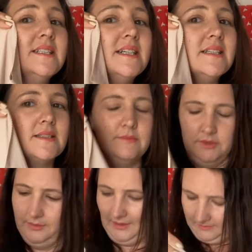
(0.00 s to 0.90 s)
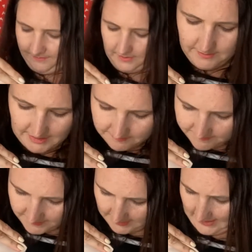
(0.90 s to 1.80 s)
That's, well, mean,
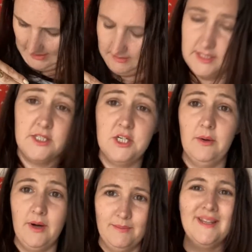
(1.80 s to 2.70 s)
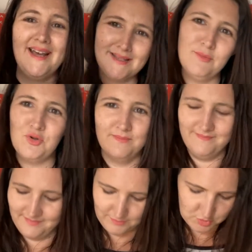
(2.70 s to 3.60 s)
again, doesn't show up, but that's more
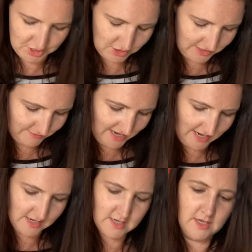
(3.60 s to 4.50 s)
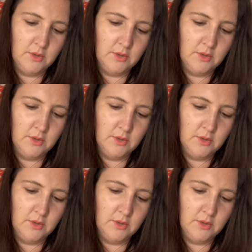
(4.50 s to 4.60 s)
nudie me.